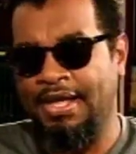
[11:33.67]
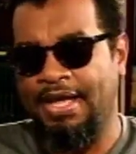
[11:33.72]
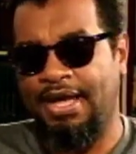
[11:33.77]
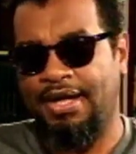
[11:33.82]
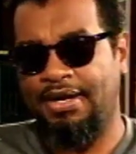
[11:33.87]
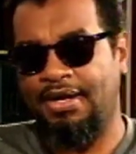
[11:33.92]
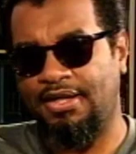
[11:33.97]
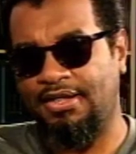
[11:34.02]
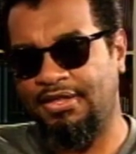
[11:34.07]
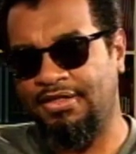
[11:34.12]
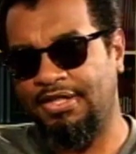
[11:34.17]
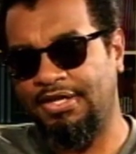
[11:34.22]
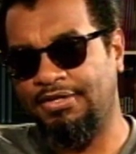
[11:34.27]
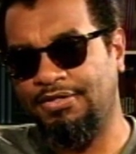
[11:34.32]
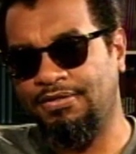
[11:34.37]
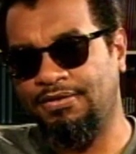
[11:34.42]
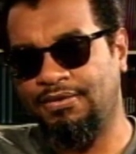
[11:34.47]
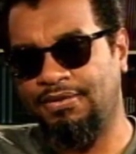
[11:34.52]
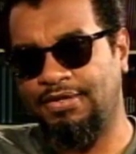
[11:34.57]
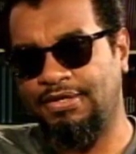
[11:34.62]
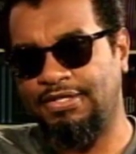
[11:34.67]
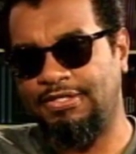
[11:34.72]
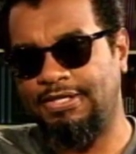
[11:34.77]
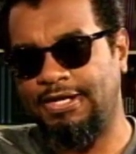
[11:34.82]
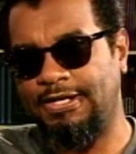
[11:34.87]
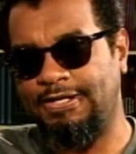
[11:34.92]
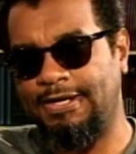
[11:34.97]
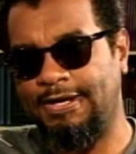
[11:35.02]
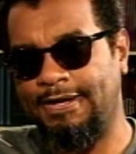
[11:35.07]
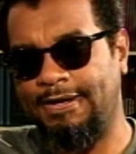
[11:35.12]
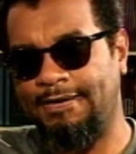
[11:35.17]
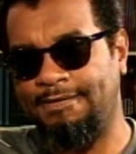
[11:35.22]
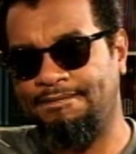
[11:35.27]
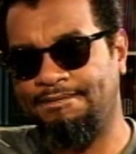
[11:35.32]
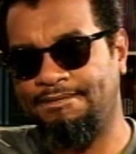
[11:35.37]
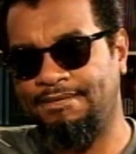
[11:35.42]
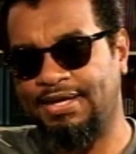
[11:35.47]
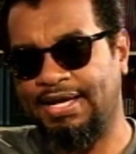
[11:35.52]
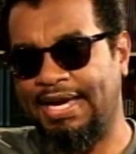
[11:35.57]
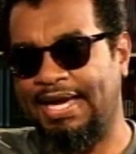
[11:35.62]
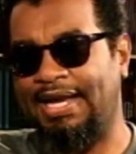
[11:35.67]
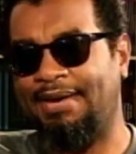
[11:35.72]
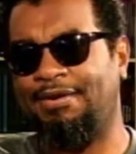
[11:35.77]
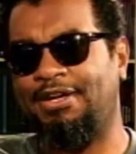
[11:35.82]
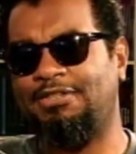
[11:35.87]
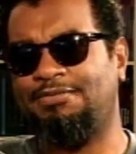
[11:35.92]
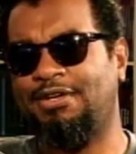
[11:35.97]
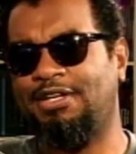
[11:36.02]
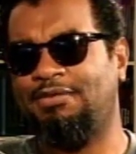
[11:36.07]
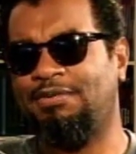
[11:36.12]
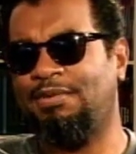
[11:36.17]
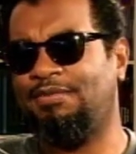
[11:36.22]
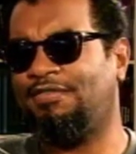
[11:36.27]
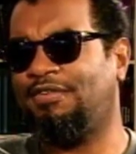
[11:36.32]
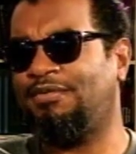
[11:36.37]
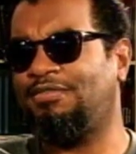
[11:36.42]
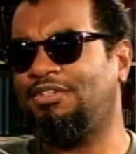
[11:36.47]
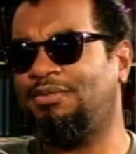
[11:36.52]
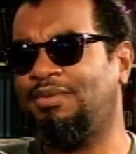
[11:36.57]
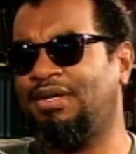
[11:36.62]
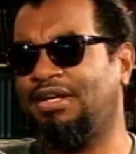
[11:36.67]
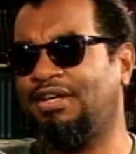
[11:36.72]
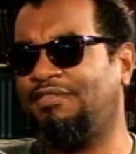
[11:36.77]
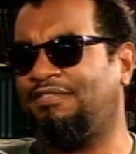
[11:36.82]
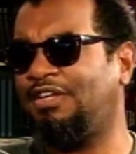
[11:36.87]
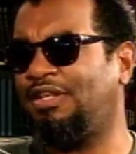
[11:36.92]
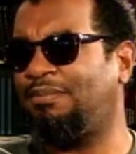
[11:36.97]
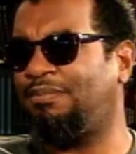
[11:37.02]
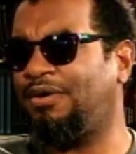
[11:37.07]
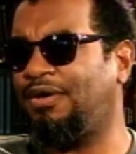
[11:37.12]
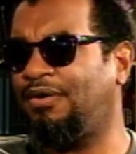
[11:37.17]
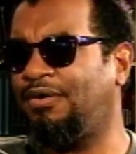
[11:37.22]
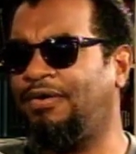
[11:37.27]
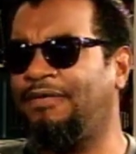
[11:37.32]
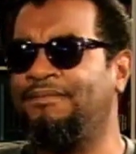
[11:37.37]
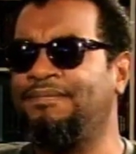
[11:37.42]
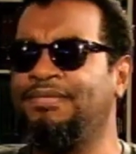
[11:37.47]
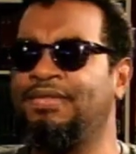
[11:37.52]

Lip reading: And the other thing too is that Calabash makes people from Jamaica feel proud